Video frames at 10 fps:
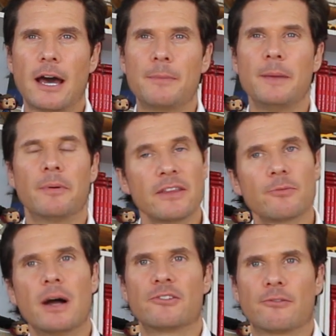out of people, and that's
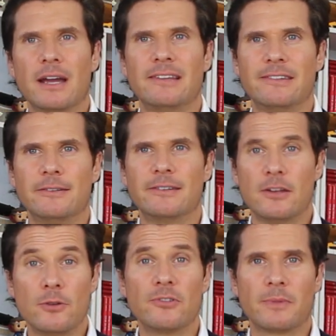why it's great to
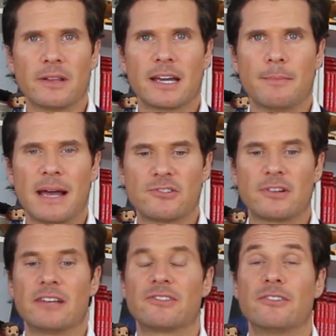do something like a
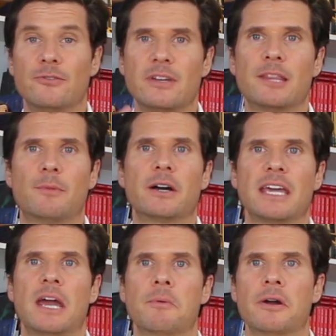masterclass, because you can get them on
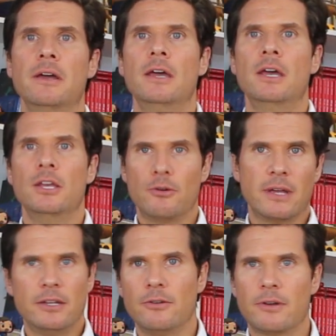camera. You
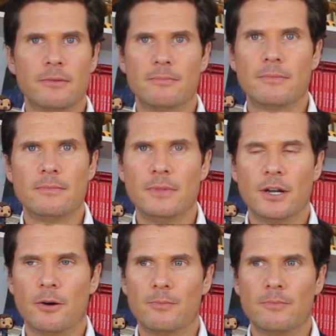can
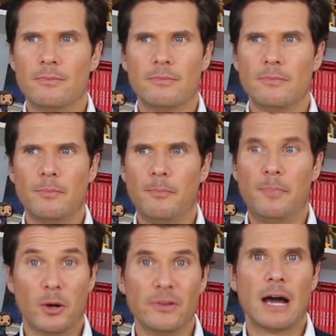
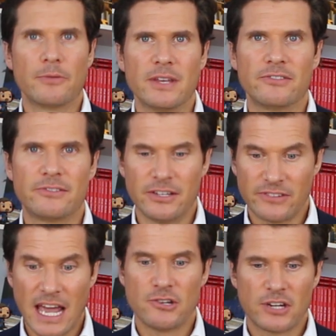build out
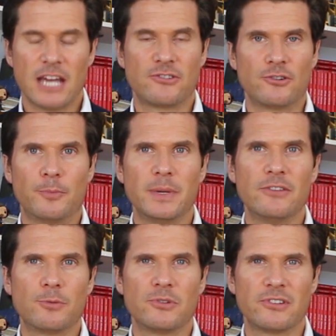this educational
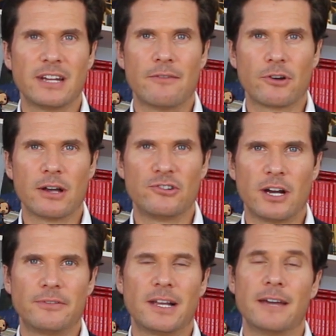piece, which is going to have a great
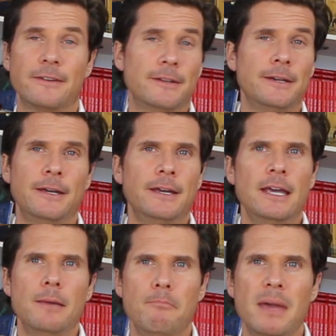shelf life and
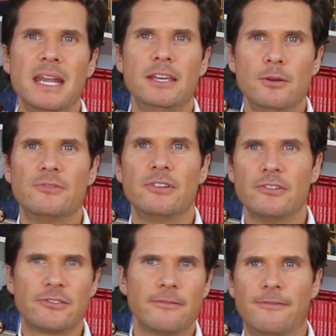many
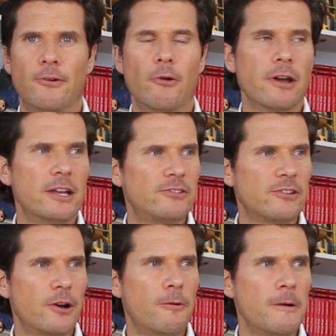uses for it.
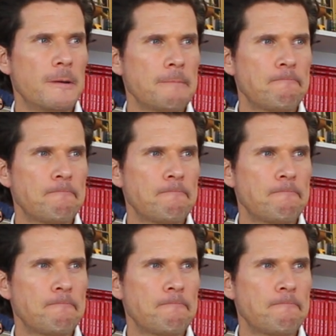So